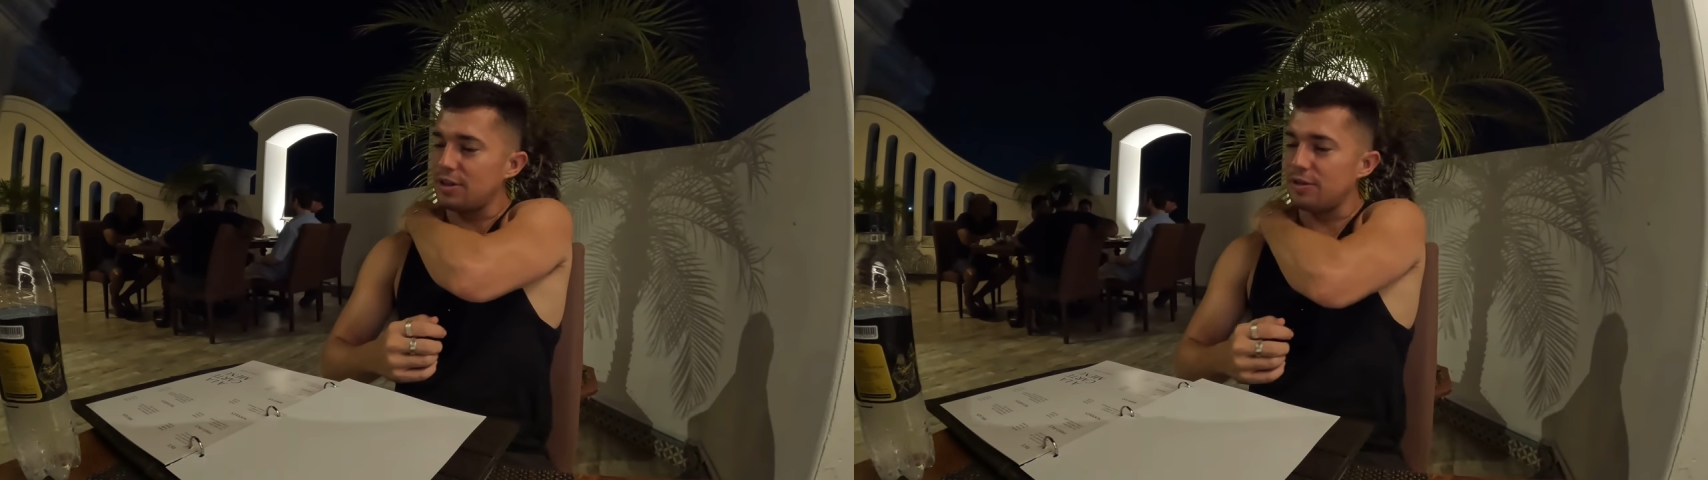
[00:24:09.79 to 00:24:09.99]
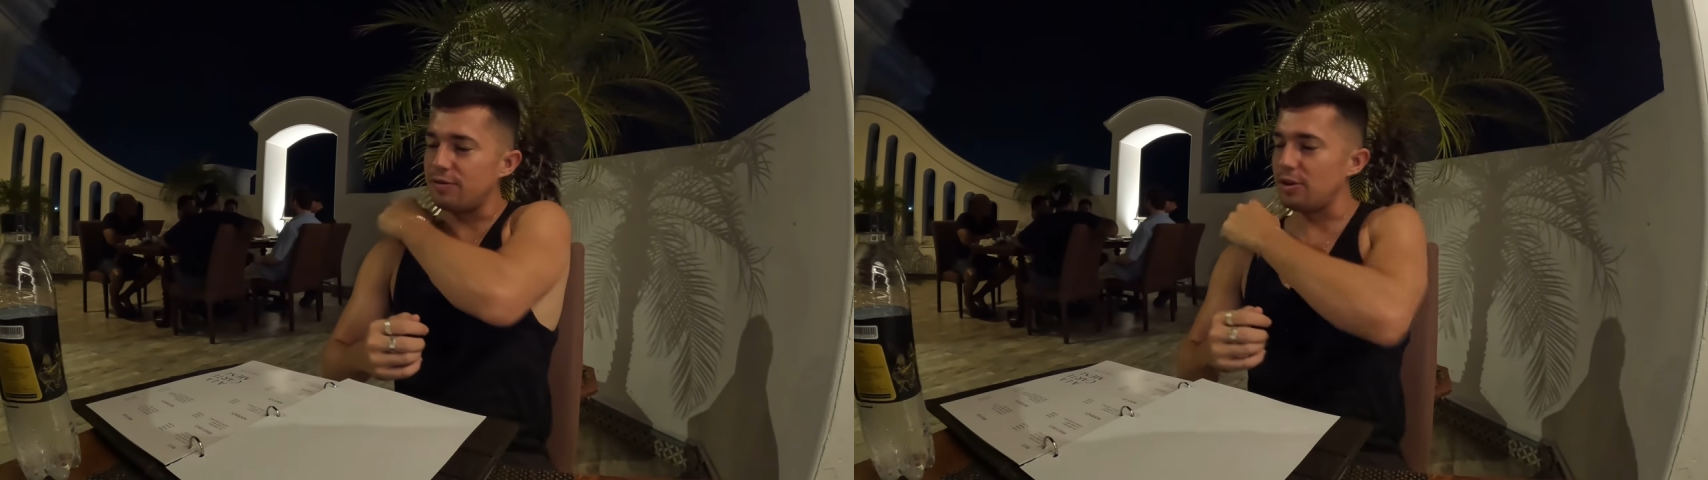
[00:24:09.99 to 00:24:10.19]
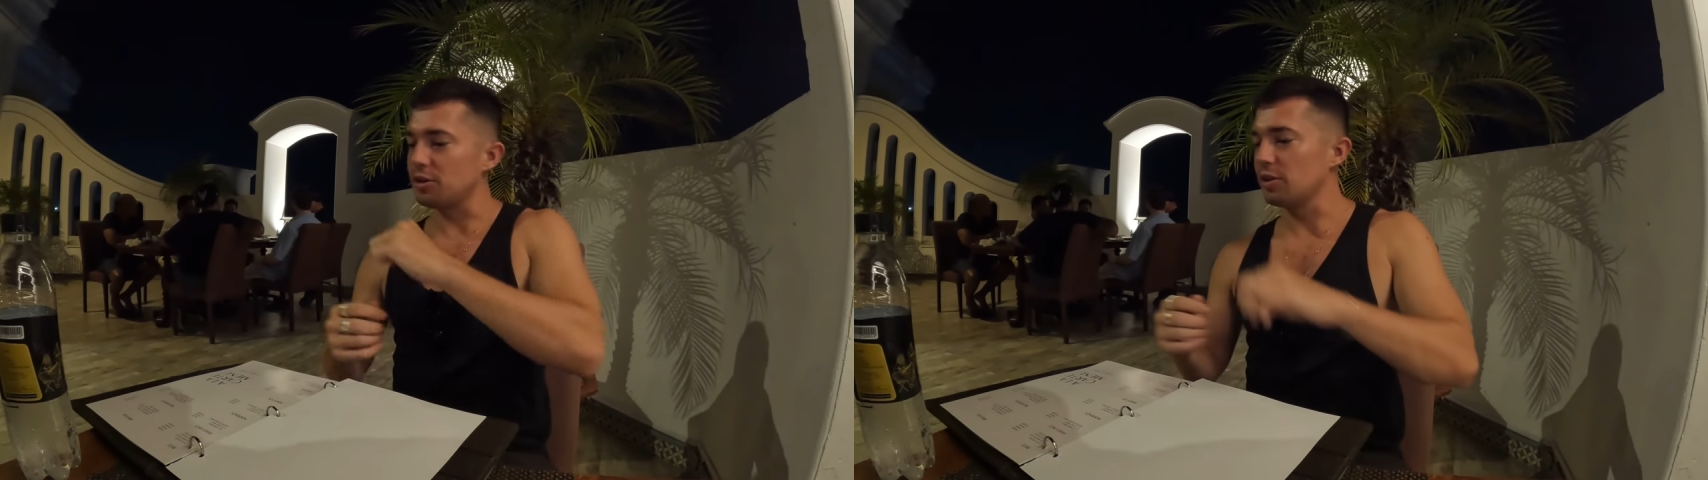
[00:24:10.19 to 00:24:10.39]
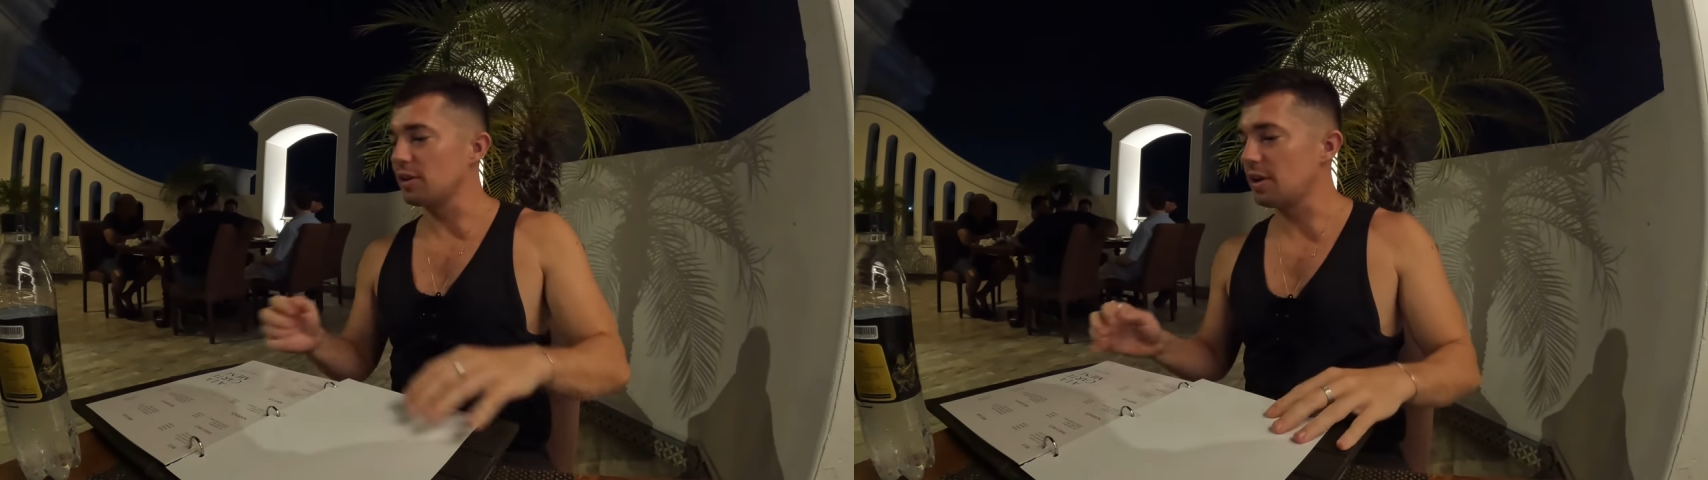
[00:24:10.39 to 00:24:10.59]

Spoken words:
good, very good.